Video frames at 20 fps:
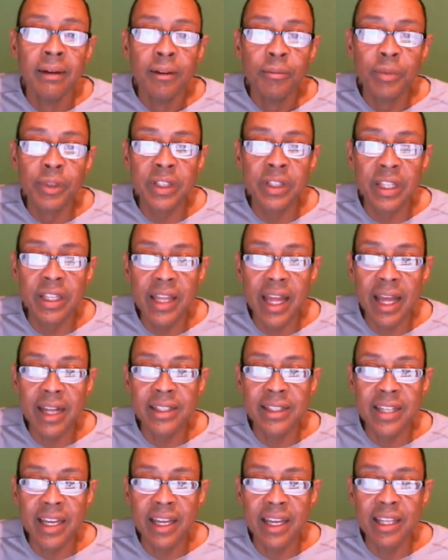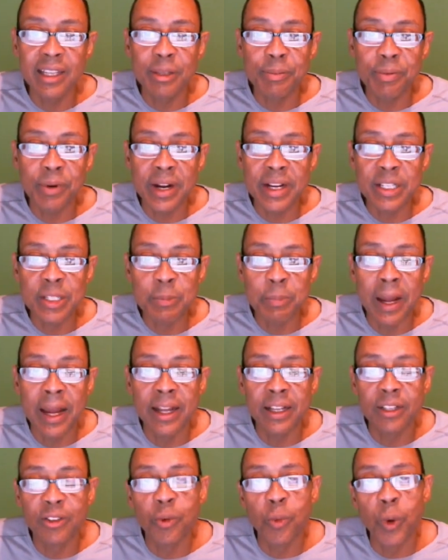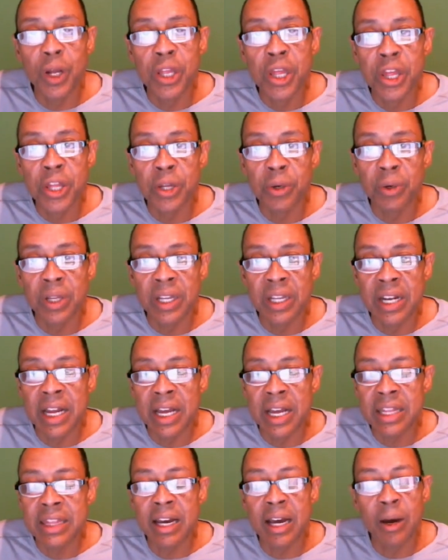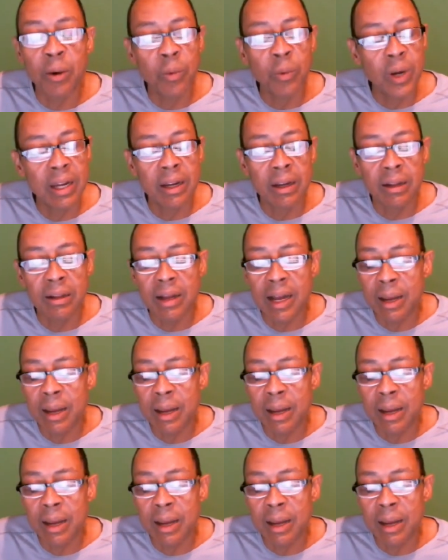But then that day, the price spiked to 130, and I thought, well,